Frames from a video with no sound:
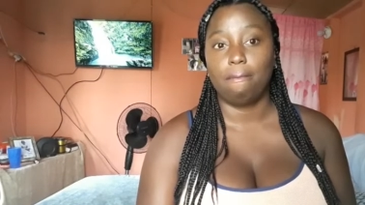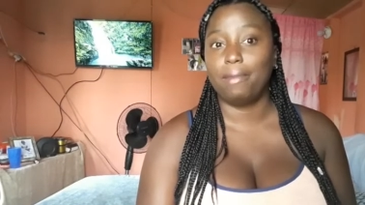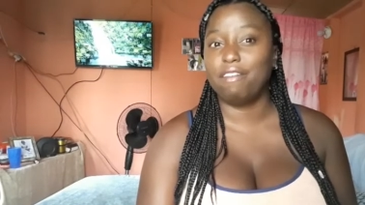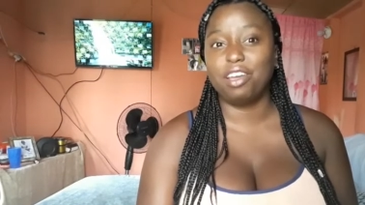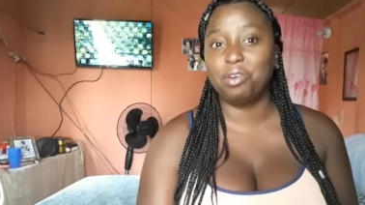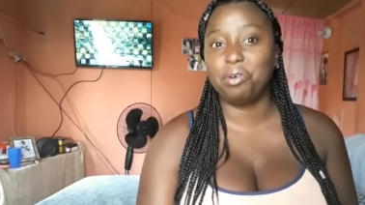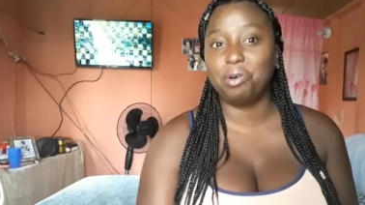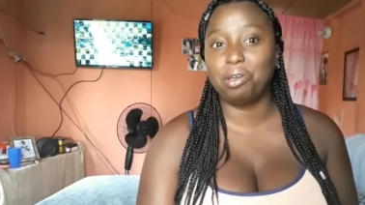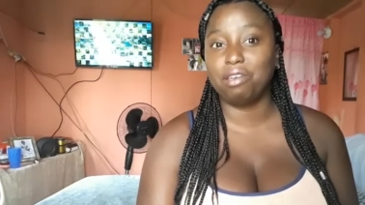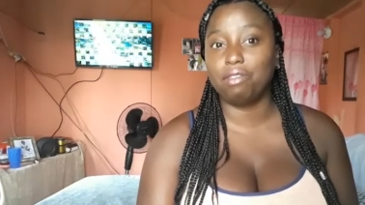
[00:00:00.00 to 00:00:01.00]
I never know
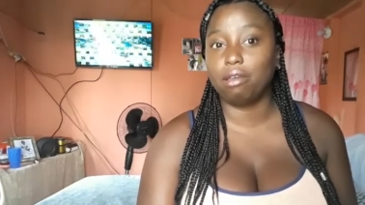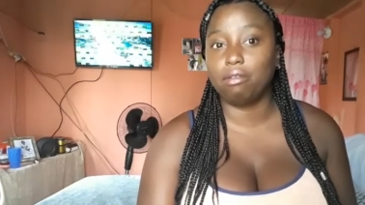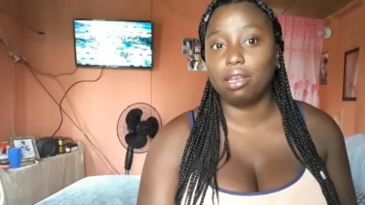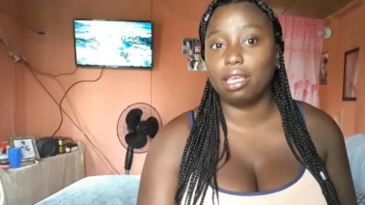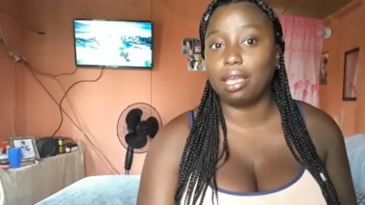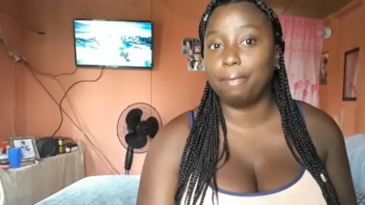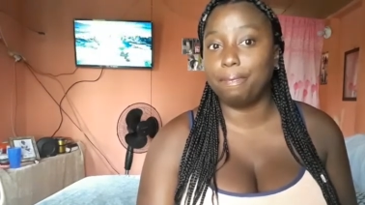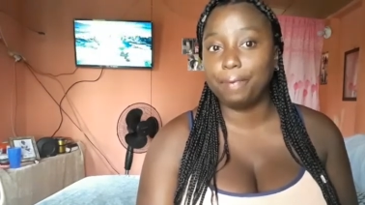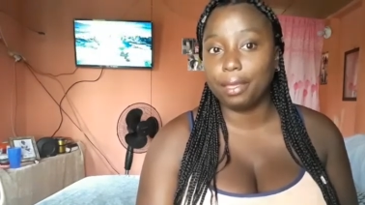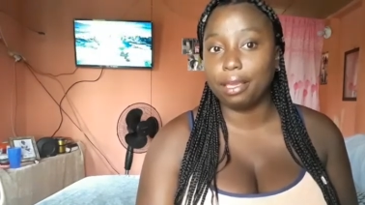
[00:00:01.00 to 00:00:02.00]
if they really get
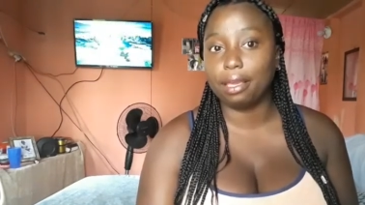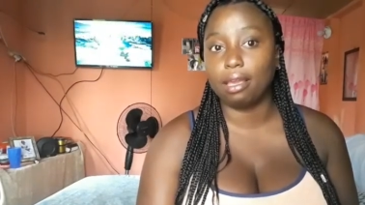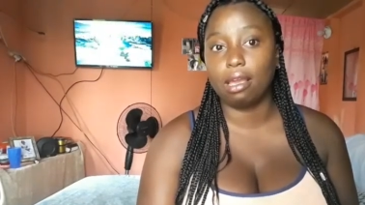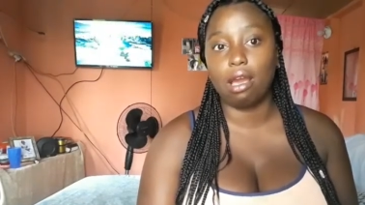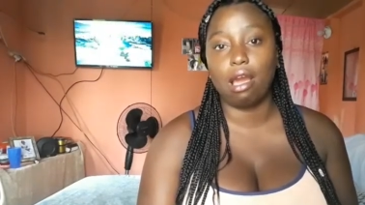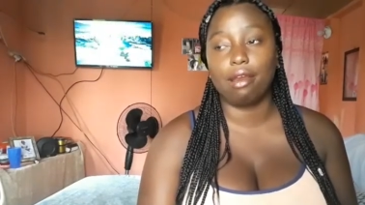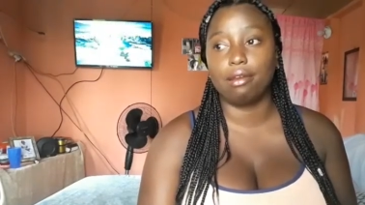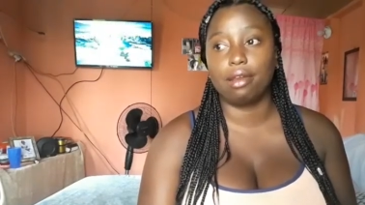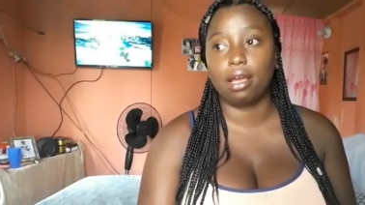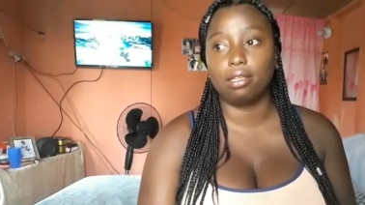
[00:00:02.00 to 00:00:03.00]
paid or
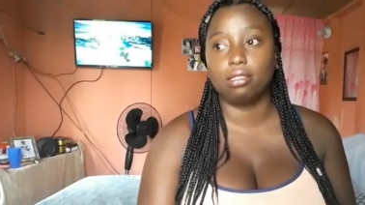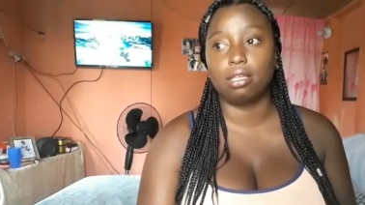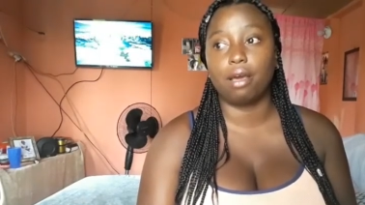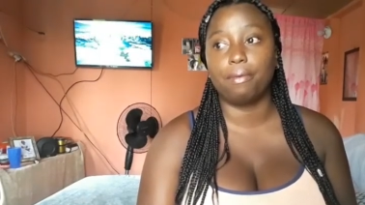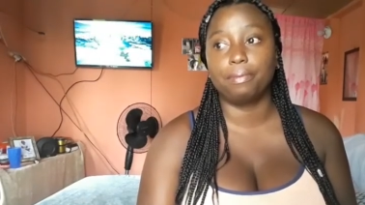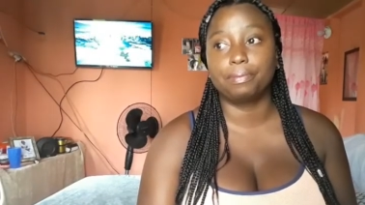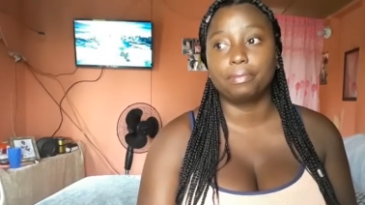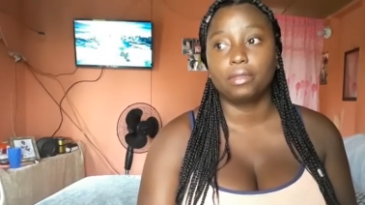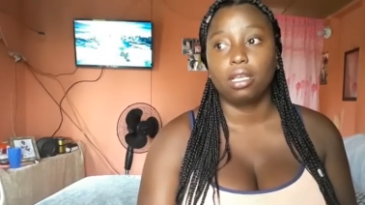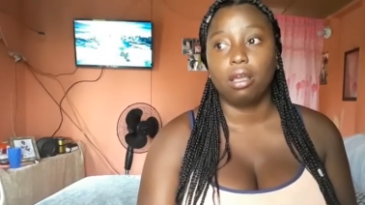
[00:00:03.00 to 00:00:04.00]
not.
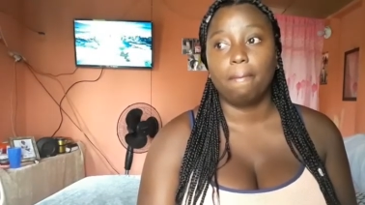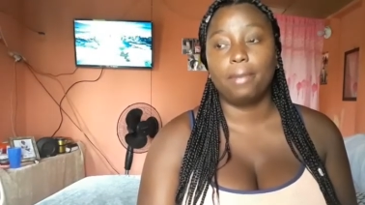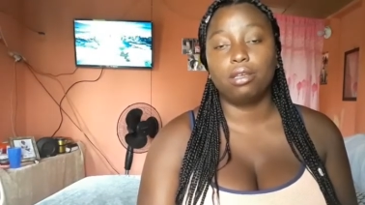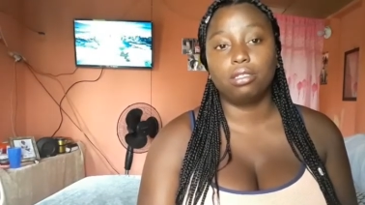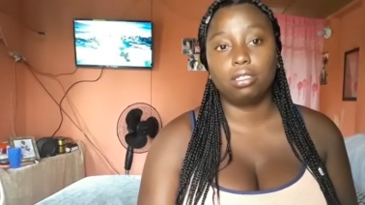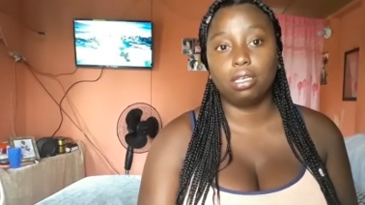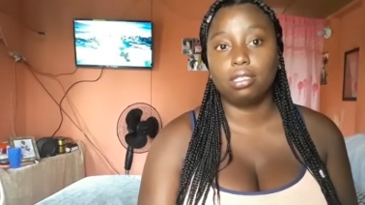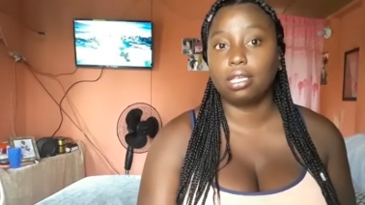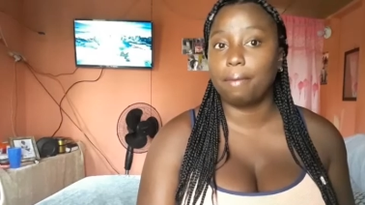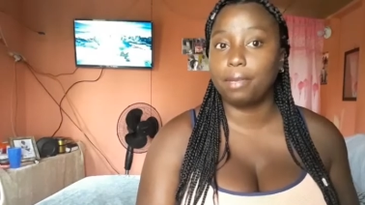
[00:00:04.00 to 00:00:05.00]
But I see
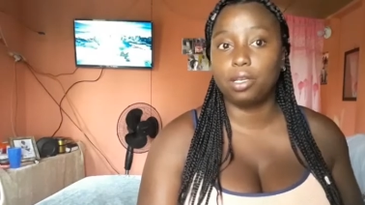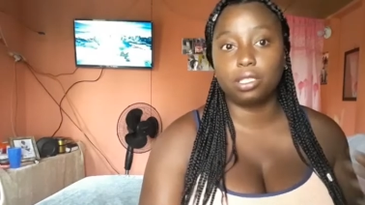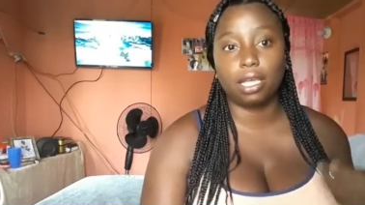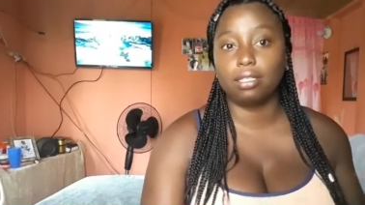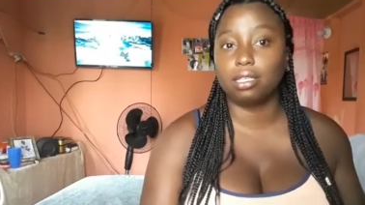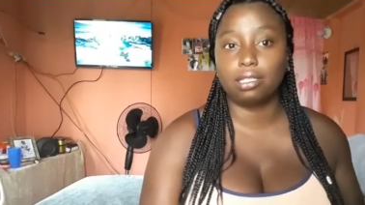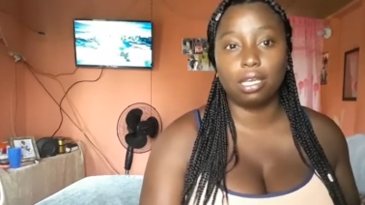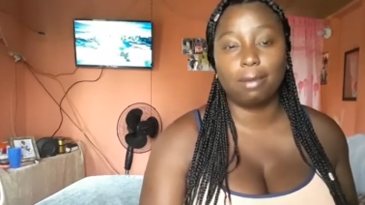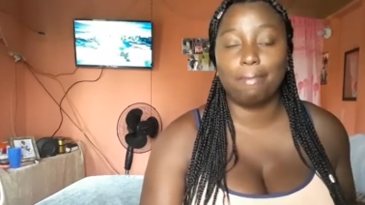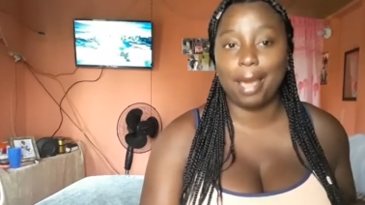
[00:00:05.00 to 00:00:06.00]
it, I'm just
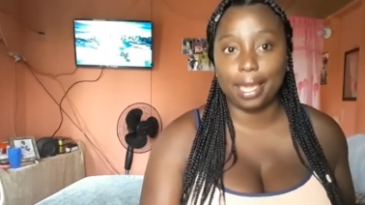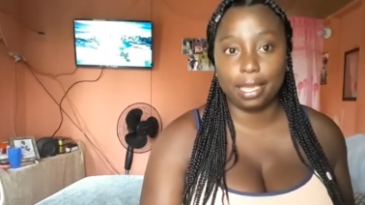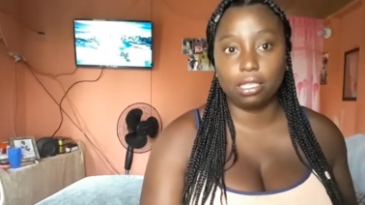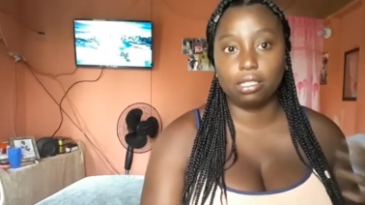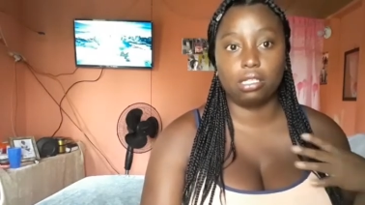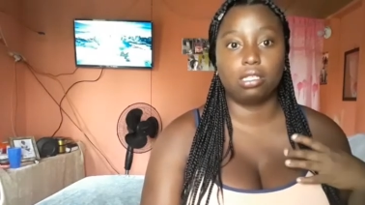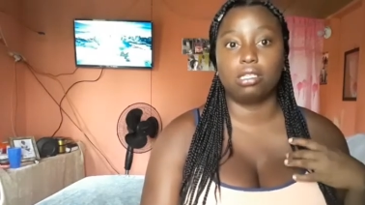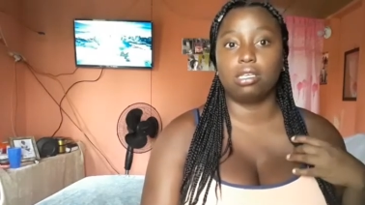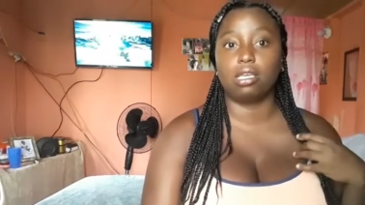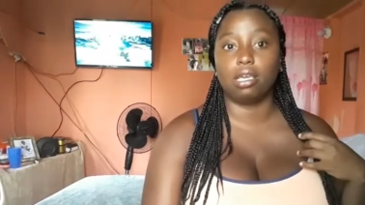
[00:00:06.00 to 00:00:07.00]
entertained by it.
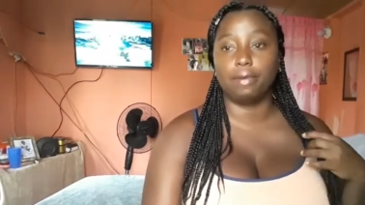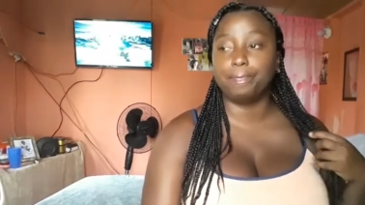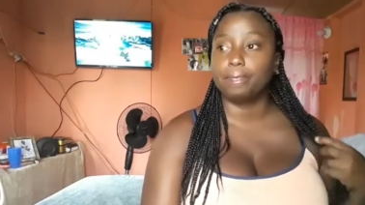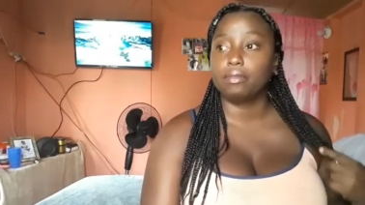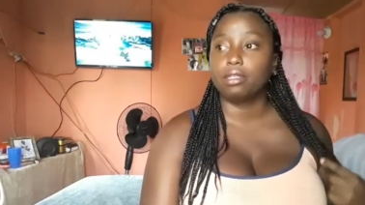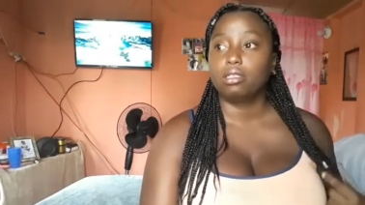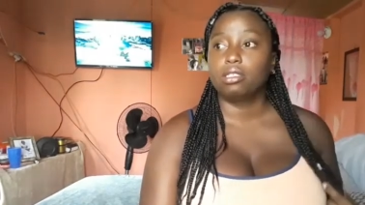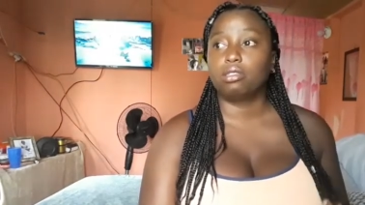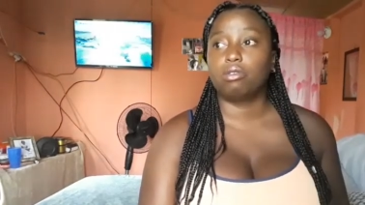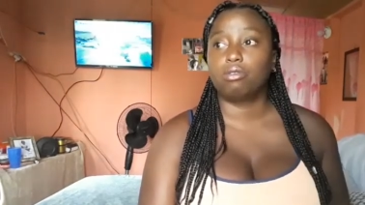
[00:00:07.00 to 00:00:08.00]
Yeah.
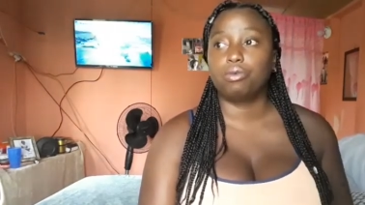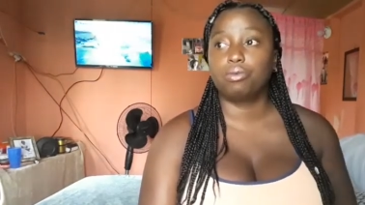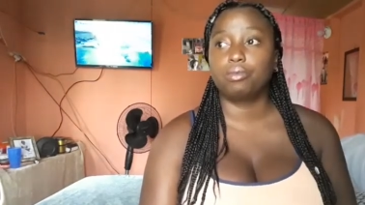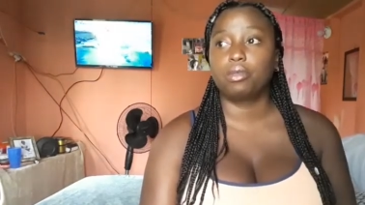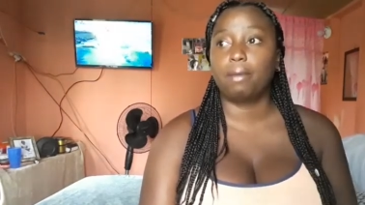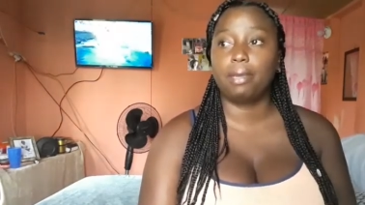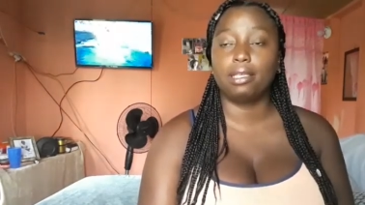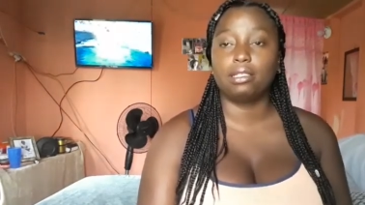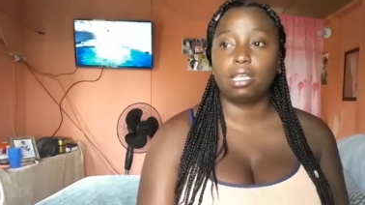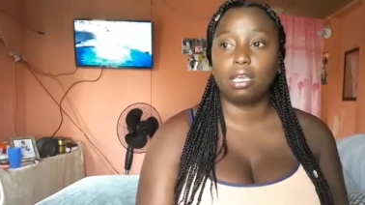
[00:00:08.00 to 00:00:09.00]
So I may
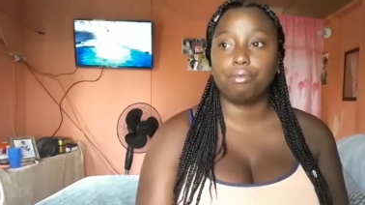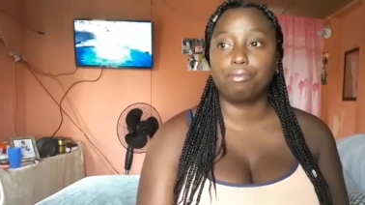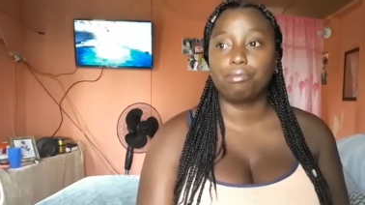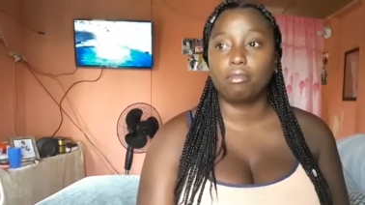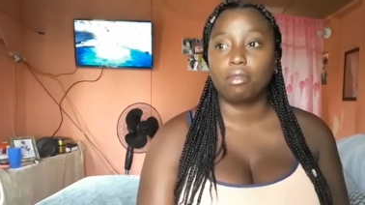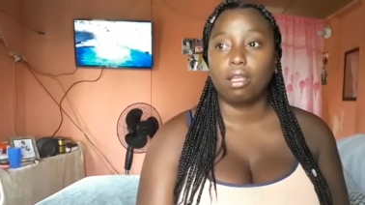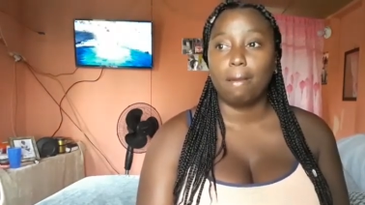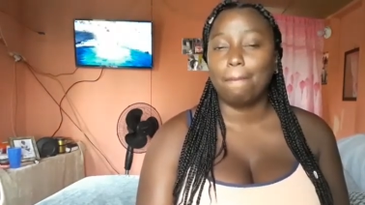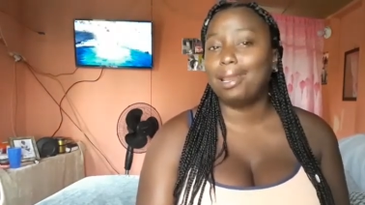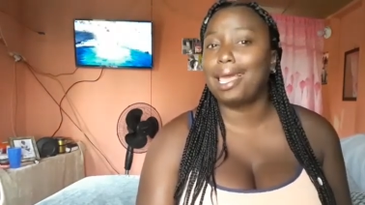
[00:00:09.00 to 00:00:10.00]
say,
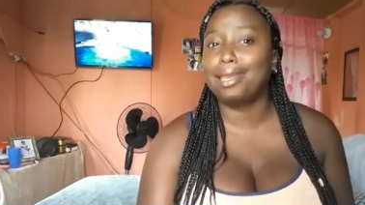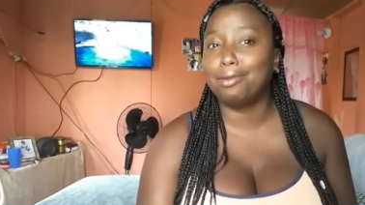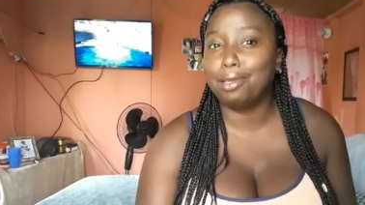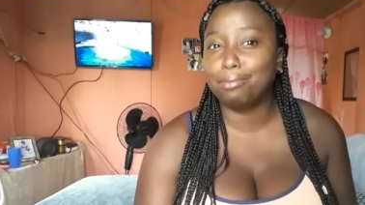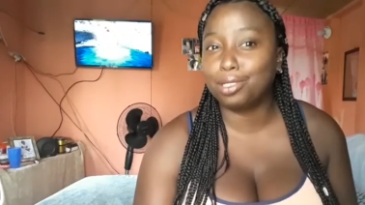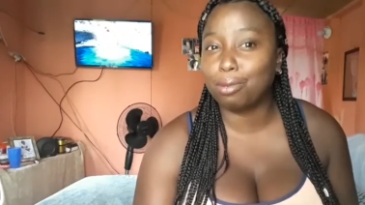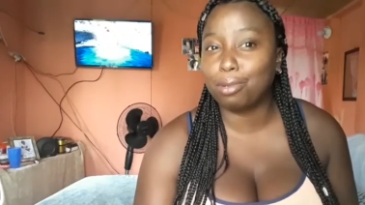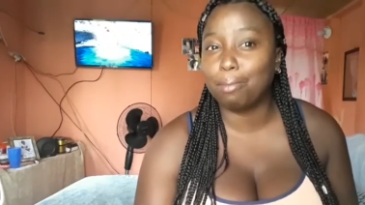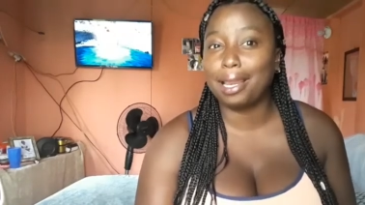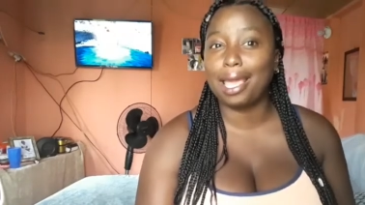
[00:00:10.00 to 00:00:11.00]
I like to do them
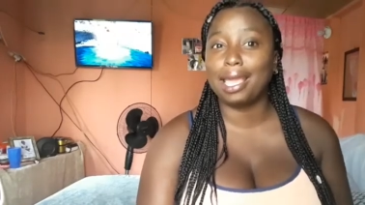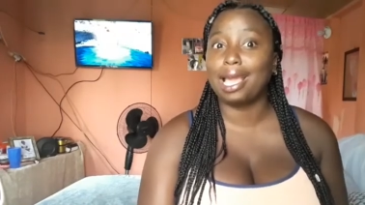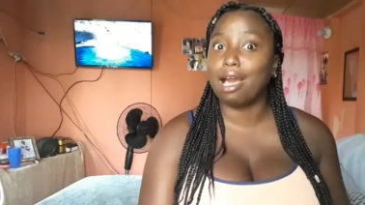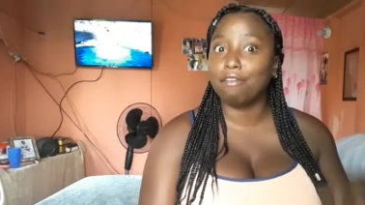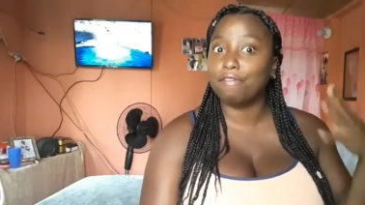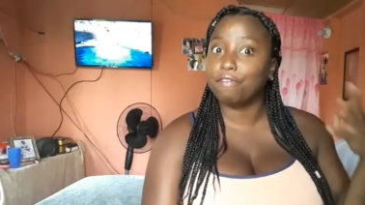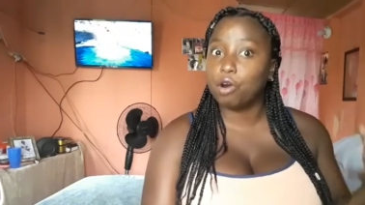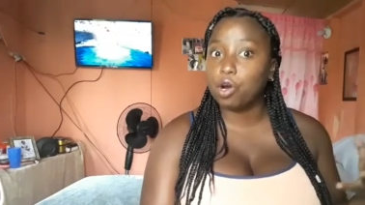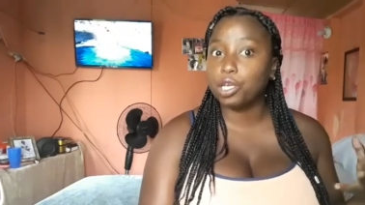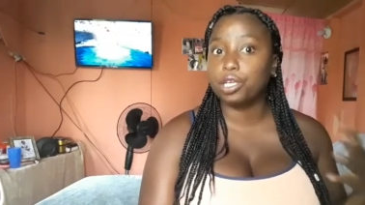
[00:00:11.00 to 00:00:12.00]
something. I like have
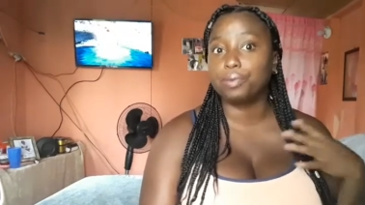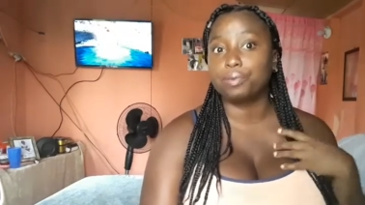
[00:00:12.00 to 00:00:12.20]
fun.